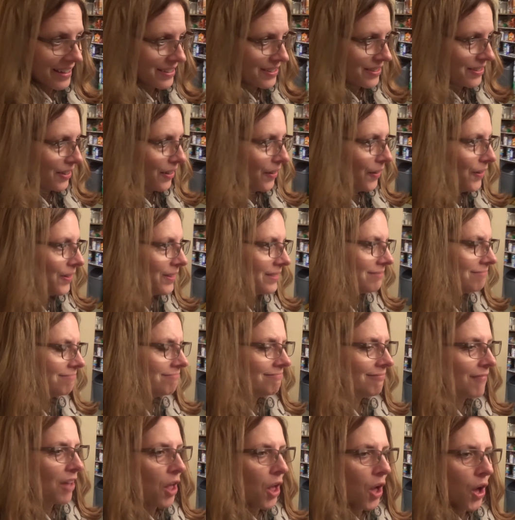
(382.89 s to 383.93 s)
So
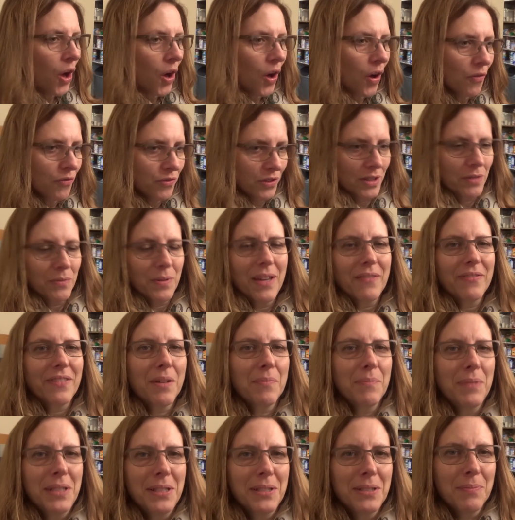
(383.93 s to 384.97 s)
hopefully we have
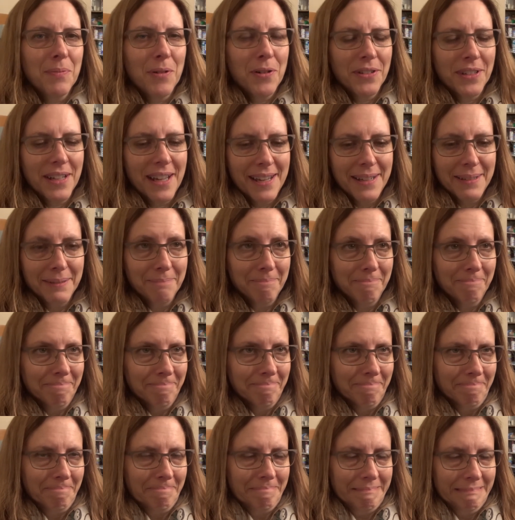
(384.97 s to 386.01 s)
company tomorrow night
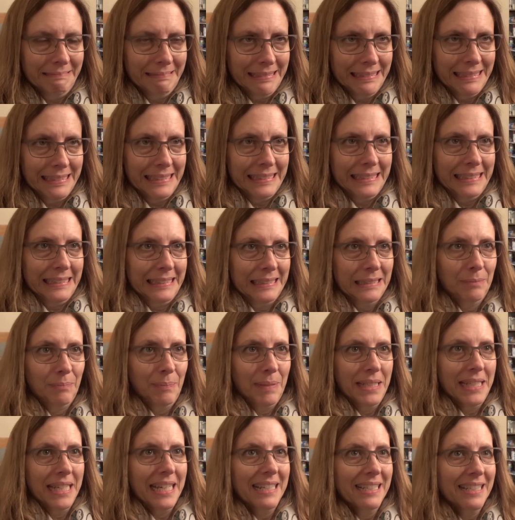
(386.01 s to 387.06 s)

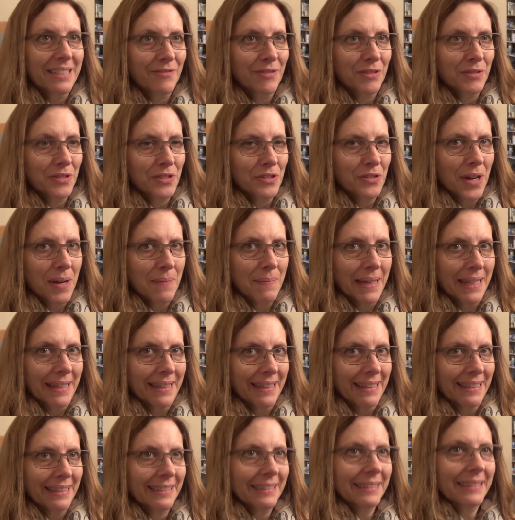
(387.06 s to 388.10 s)
be nice if it was dry by
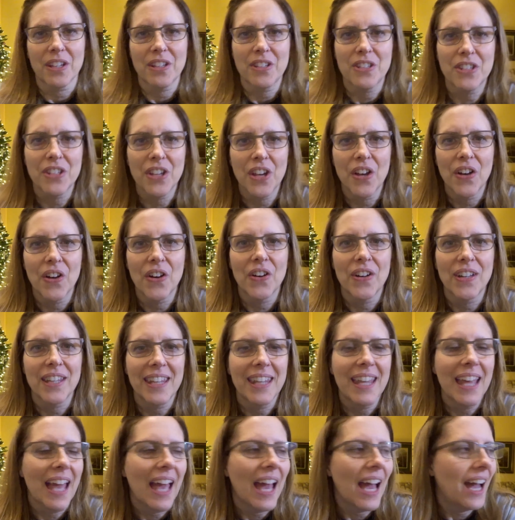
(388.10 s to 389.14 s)
then. So
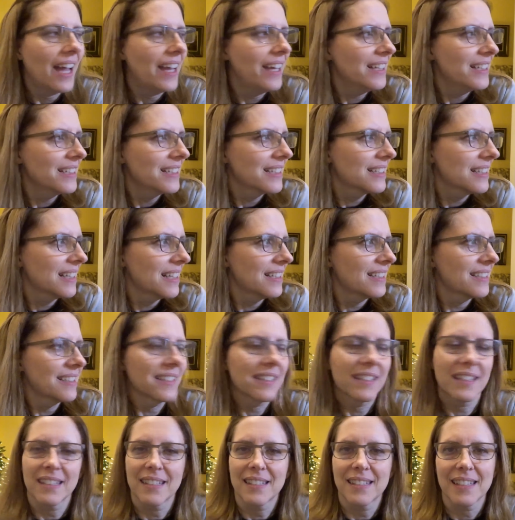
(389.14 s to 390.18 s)
yeah, it's it's
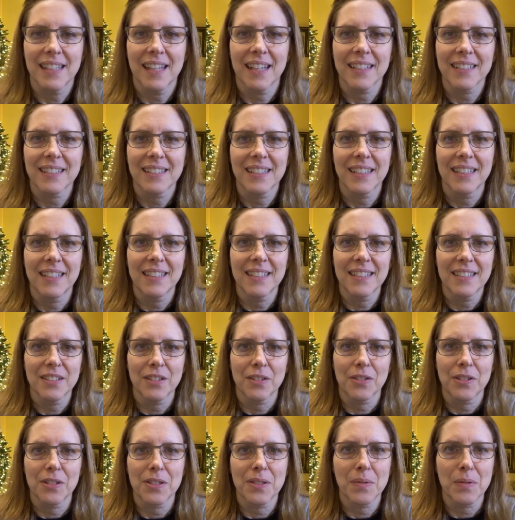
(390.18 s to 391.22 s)
the 6th and it's still
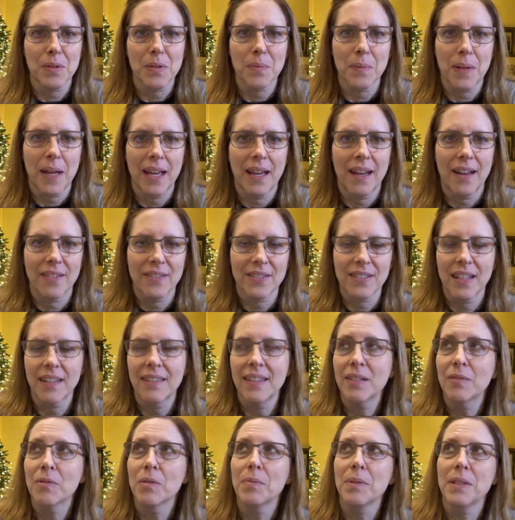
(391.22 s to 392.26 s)
Christmas in my house. I
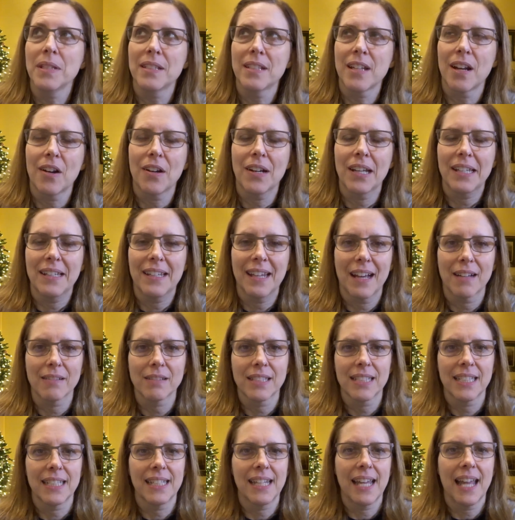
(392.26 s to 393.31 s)
think we'll be tearing it down
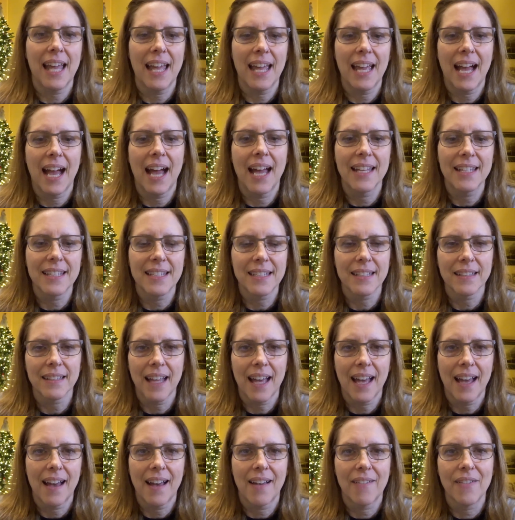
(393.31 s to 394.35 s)
today. I still
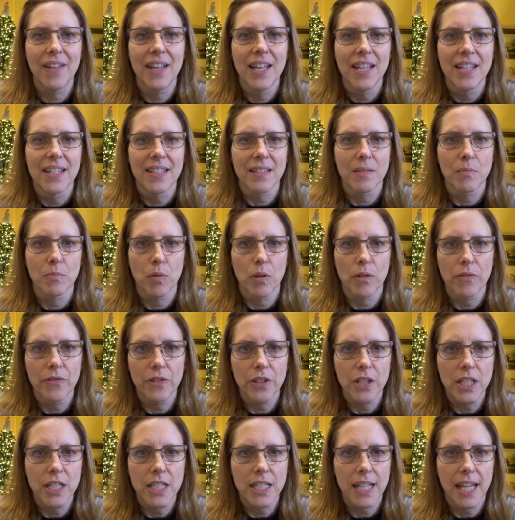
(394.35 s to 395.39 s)
have some more
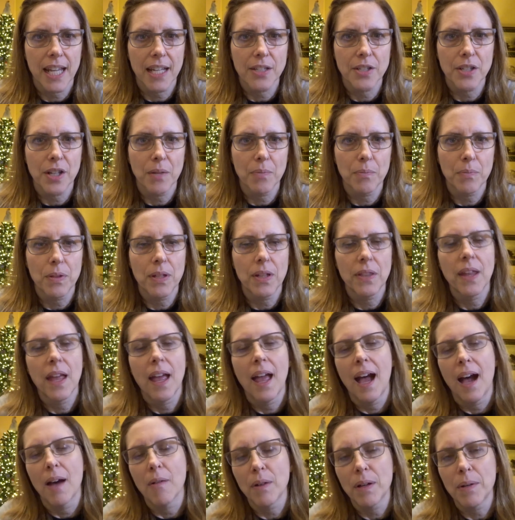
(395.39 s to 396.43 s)
footage to catch up with.
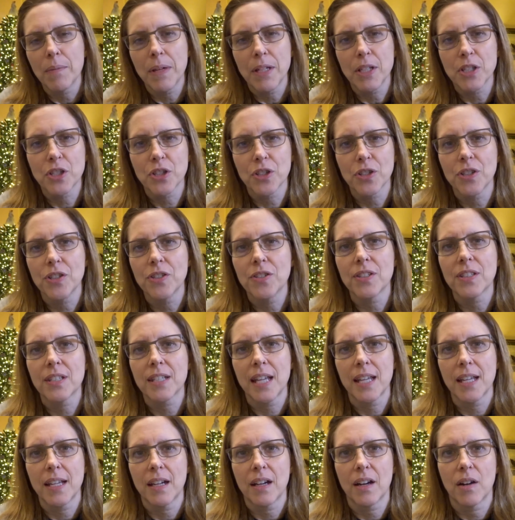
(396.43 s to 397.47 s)
I wanna make sure you
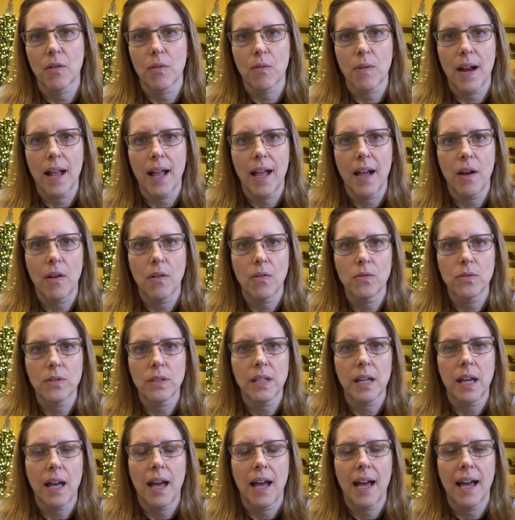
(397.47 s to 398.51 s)
stay around.
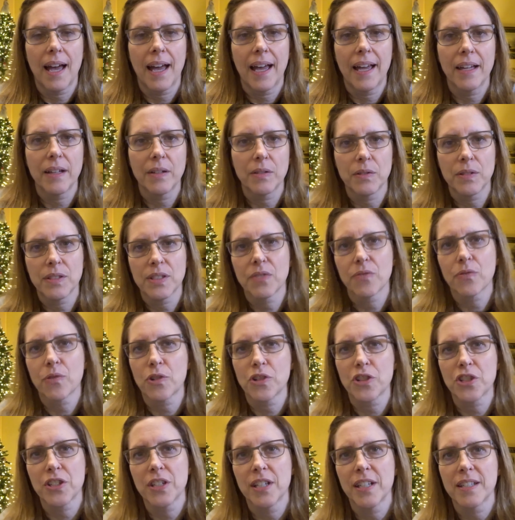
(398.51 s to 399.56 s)
I was
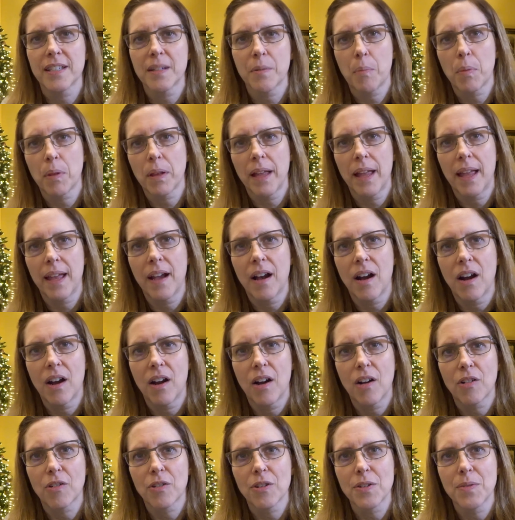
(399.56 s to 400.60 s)
fortunate to play
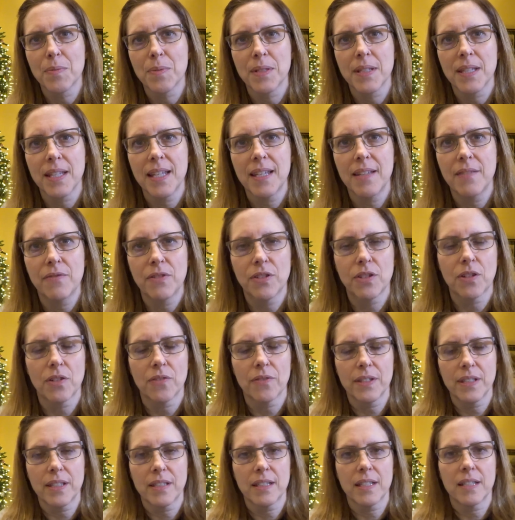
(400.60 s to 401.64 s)
our Christmas Eve
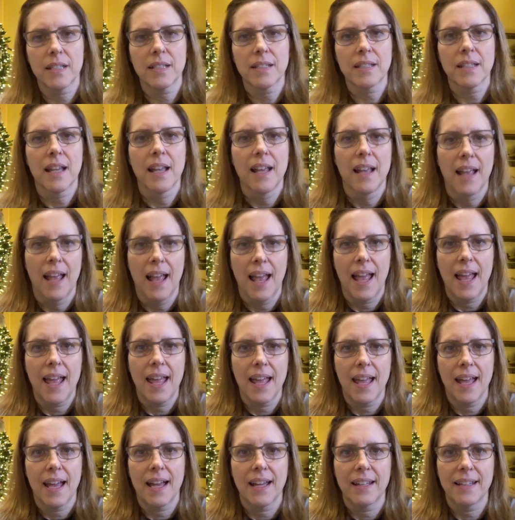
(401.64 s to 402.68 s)
services
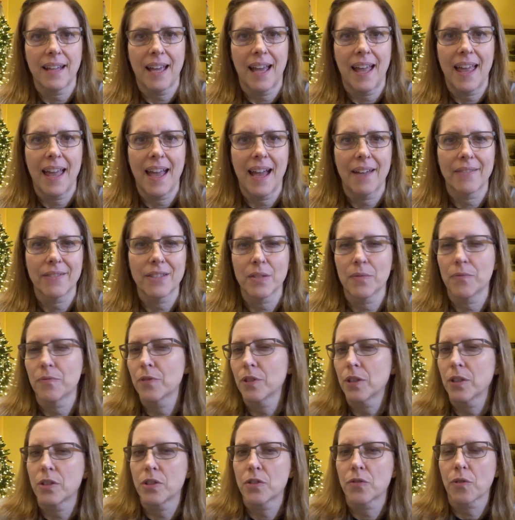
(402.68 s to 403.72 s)
and I have some
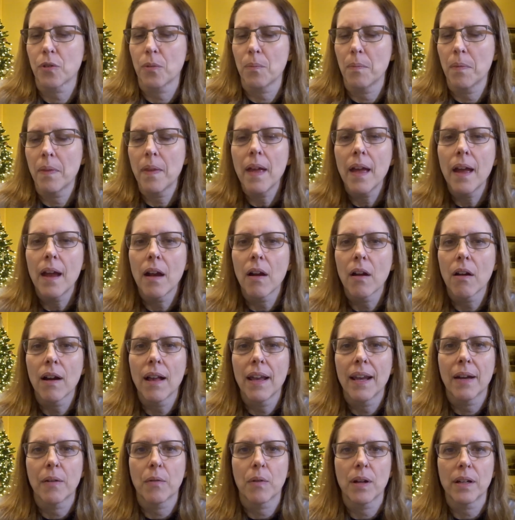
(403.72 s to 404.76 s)
footage from there
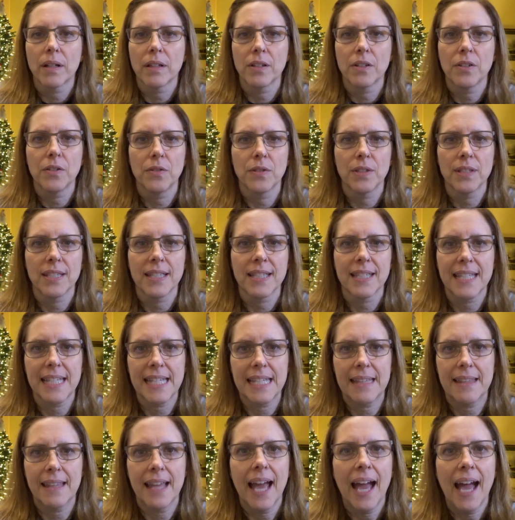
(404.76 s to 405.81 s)
and I want you to see
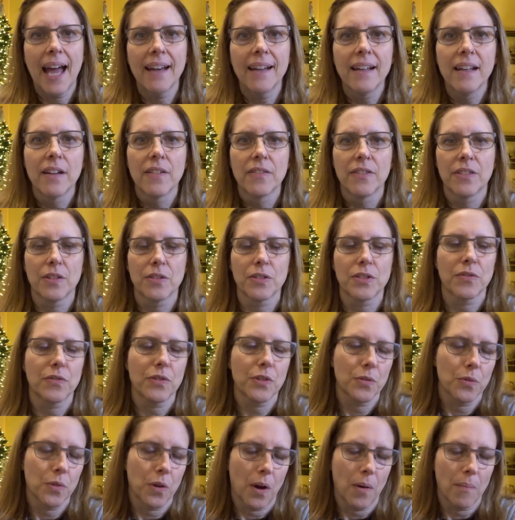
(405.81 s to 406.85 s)
that. Those of
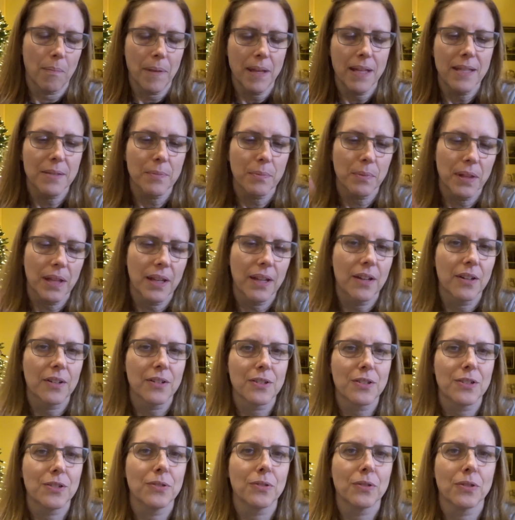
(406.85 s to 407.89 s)
you who are bass
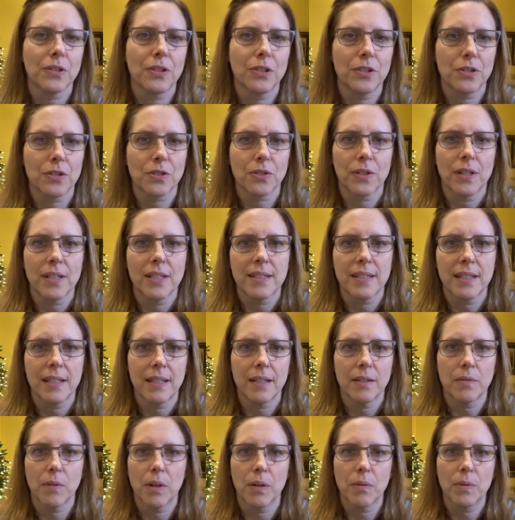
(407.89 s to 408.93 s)
players, you will enjoy
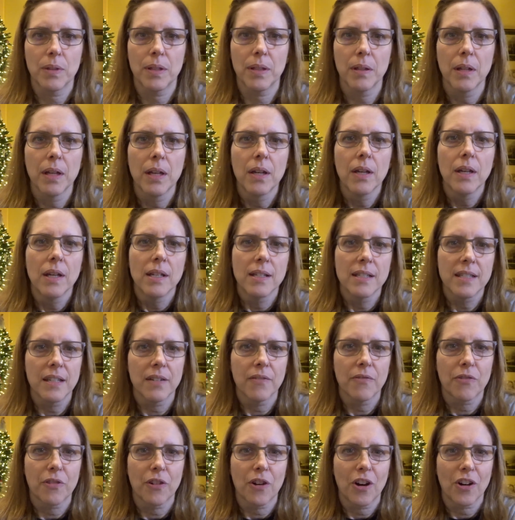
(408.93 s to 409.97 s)
seeing what we did
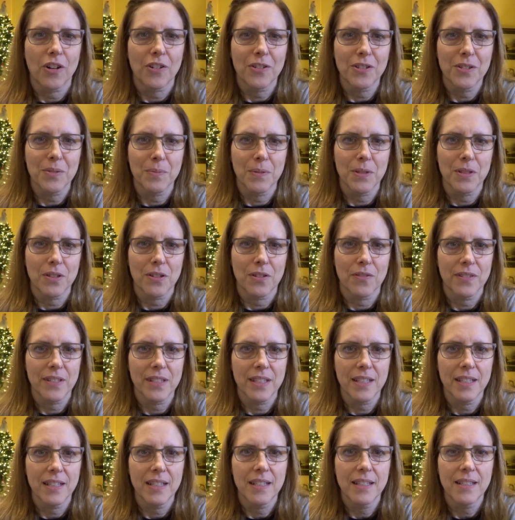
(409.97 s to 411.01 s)
for our Christmas
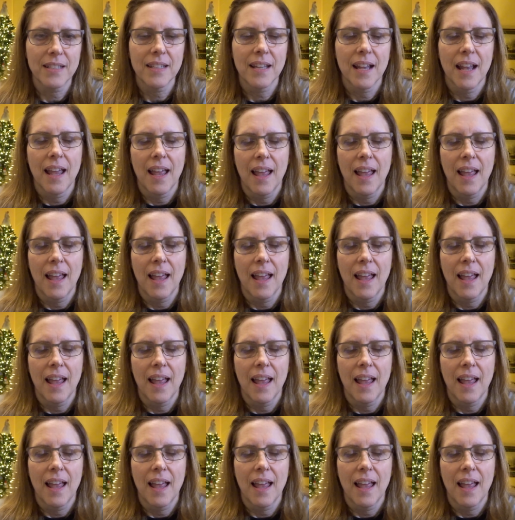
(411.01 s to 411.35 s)
services.